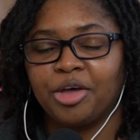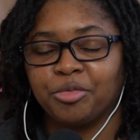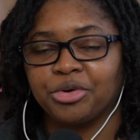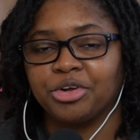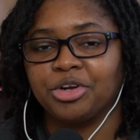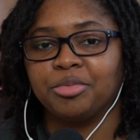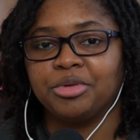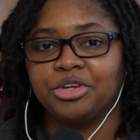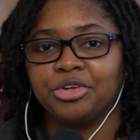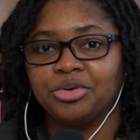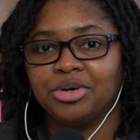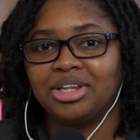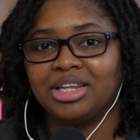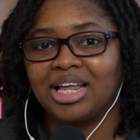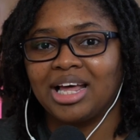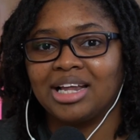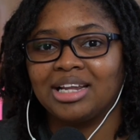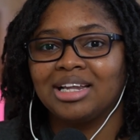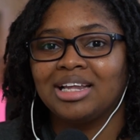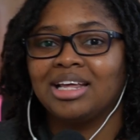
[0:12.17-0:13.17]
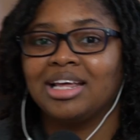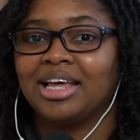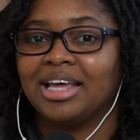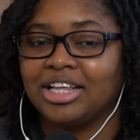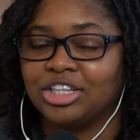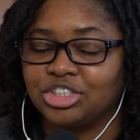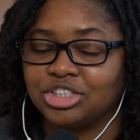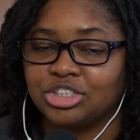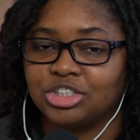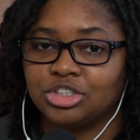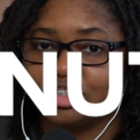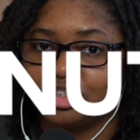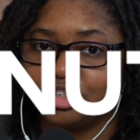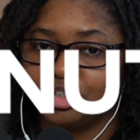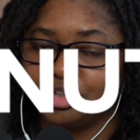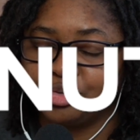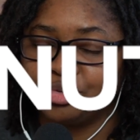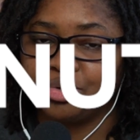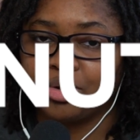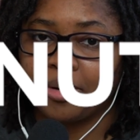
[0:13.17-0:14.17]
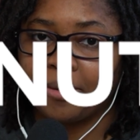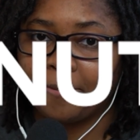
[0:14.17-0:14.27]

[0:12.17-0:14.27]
and we're gonna be doing that in just two